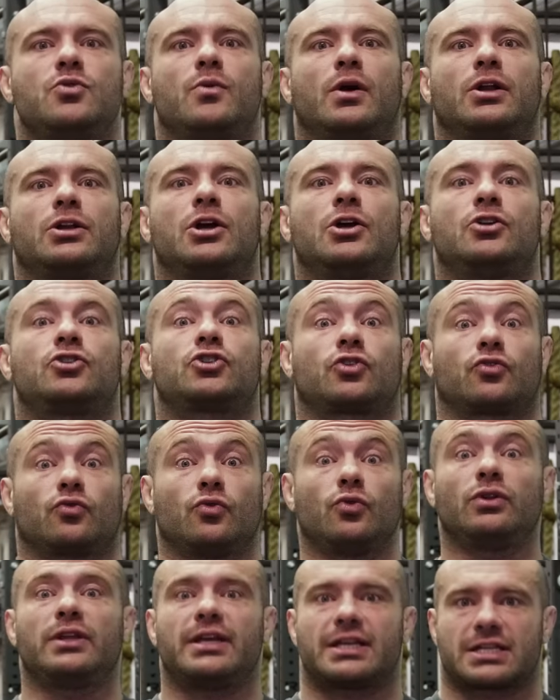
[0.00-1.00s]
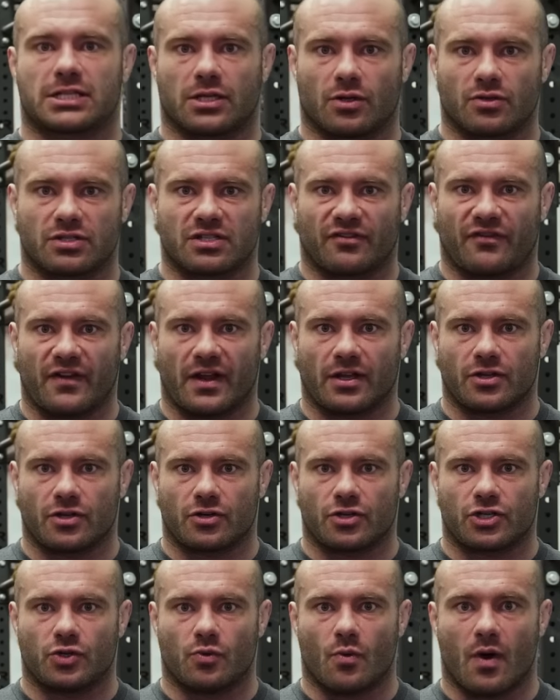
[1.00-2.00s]
You went truly as close to
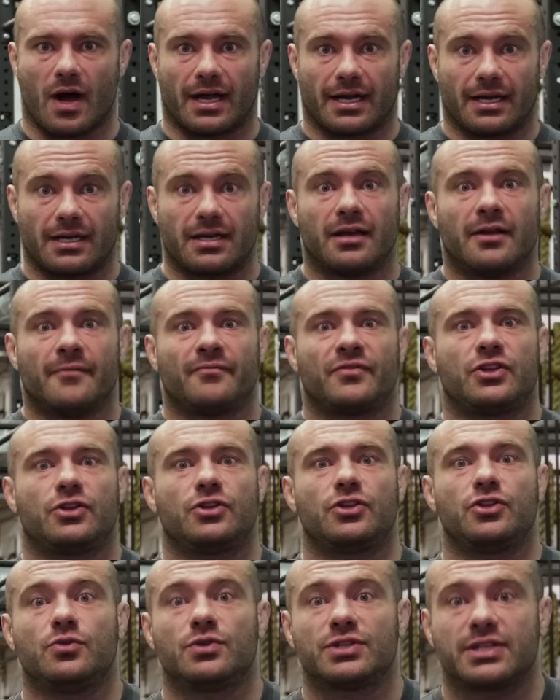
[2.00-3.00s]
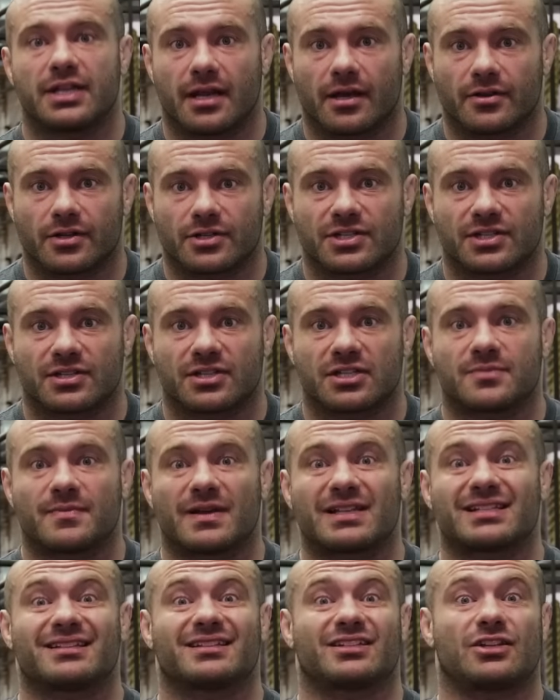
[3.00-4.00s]
failure as you wanted. You didn't use any other assistance
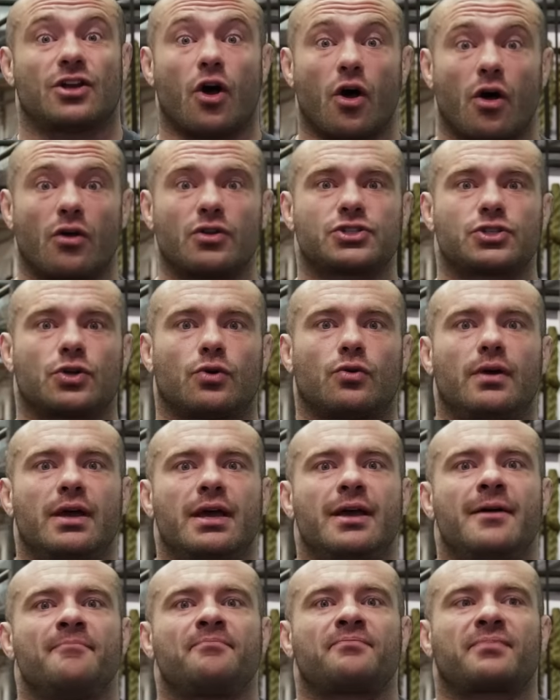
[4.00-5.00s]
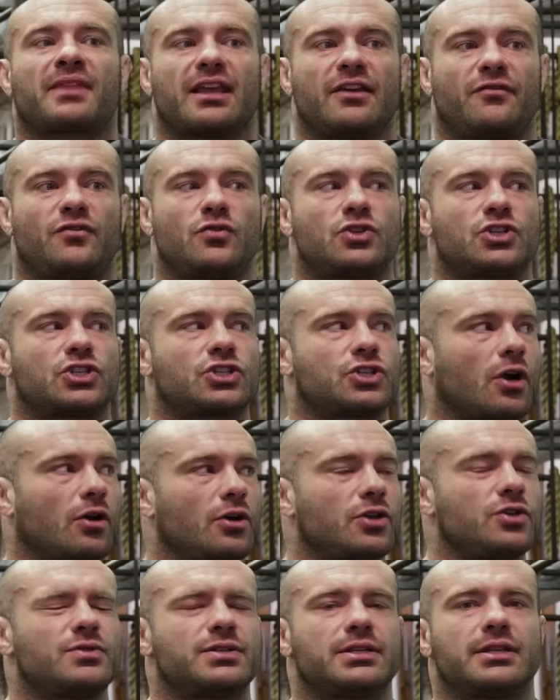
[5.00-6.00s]
muscles. And also, If you
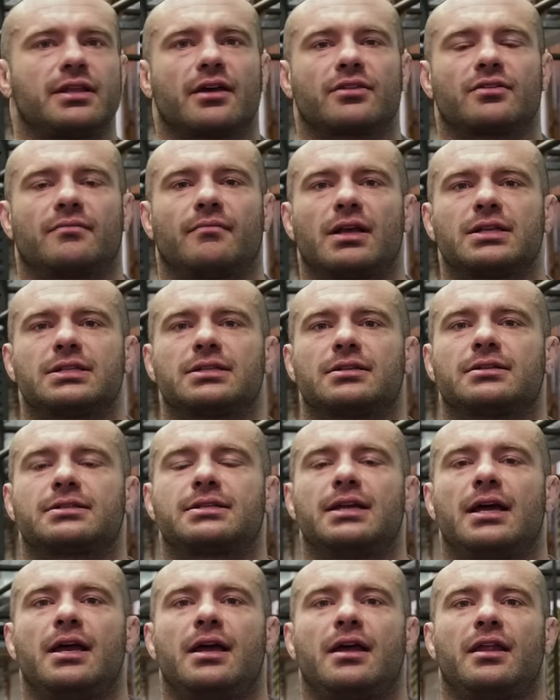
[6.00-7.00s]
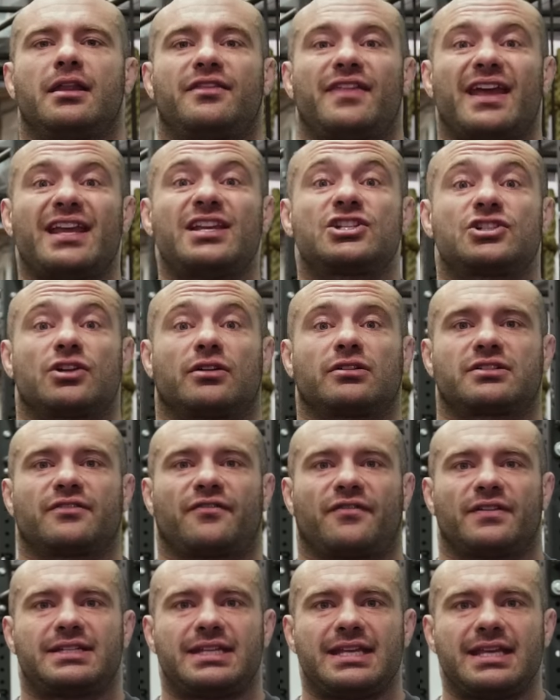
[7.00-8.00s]
start using the other muscles, they start
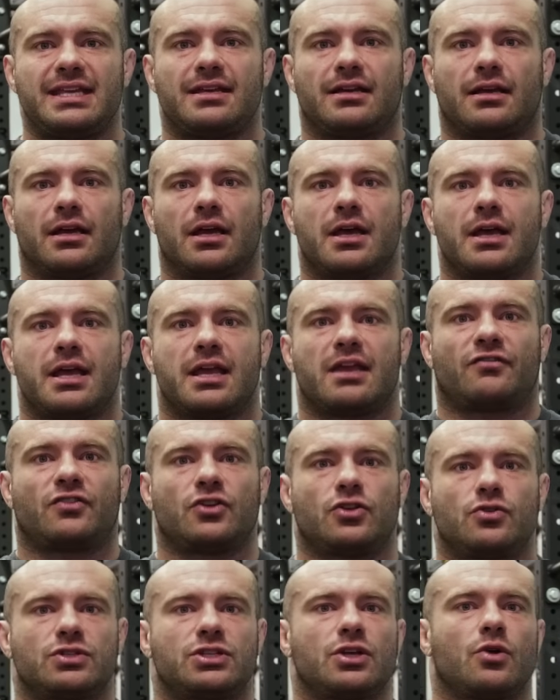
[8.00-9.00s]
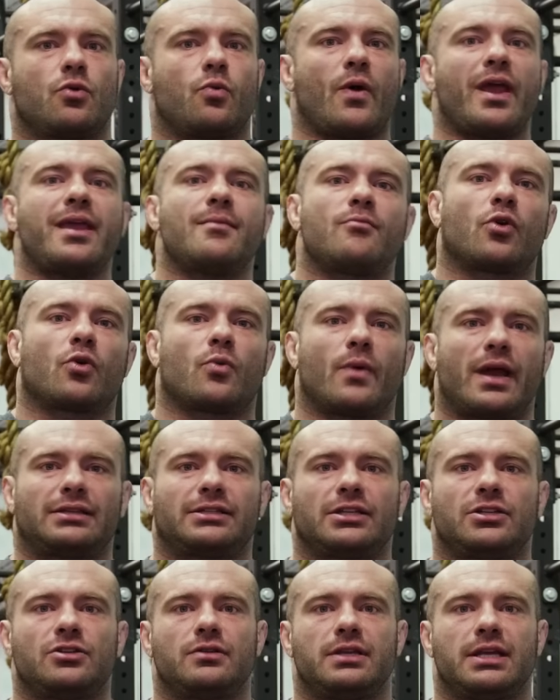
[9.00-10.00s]
to fatigue. If you're using way more
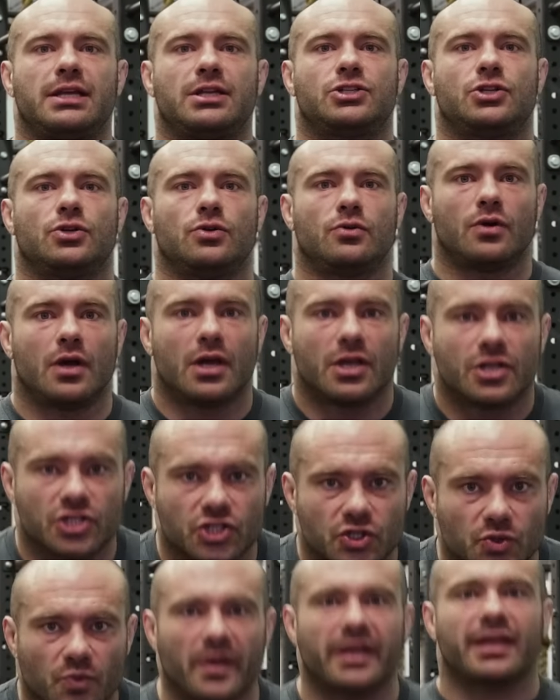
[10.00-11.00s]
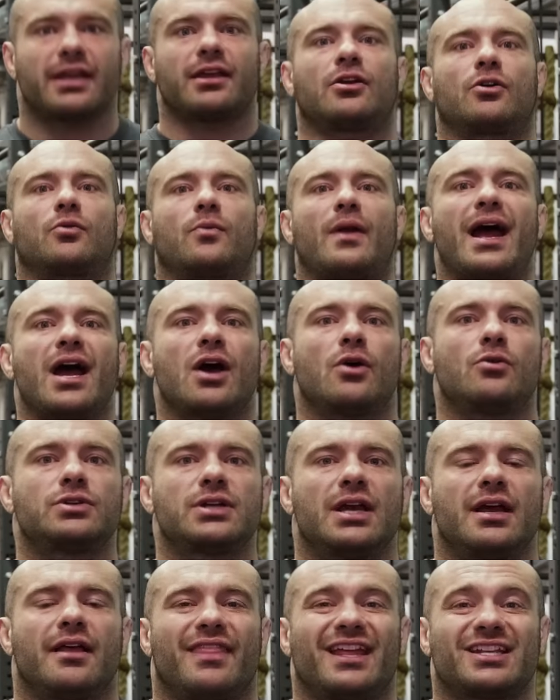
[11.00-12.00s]
weight than you need to, swinging it
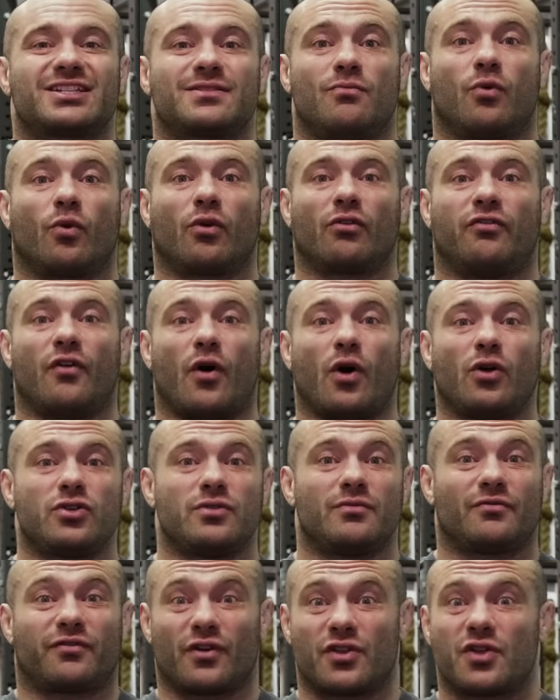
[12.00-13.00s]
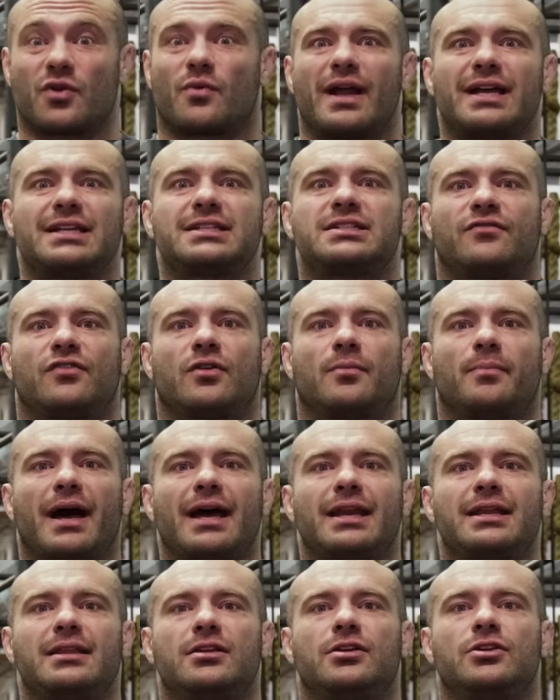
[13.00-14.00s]
around, that's more volume for the rest of your
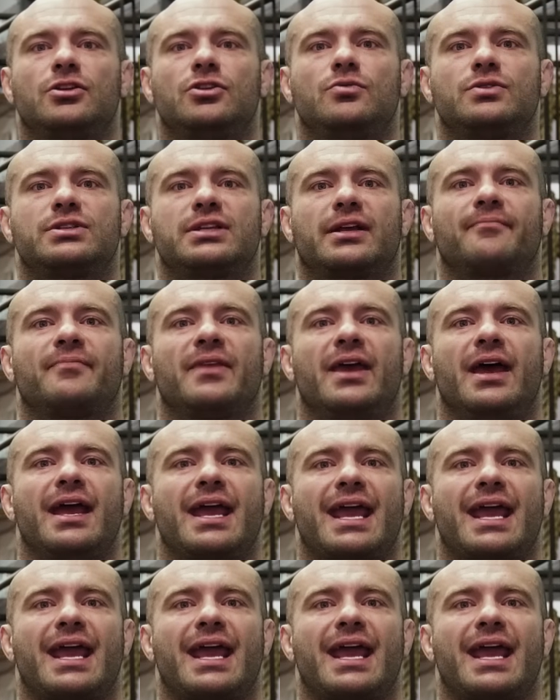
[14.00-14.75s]
body that you're using.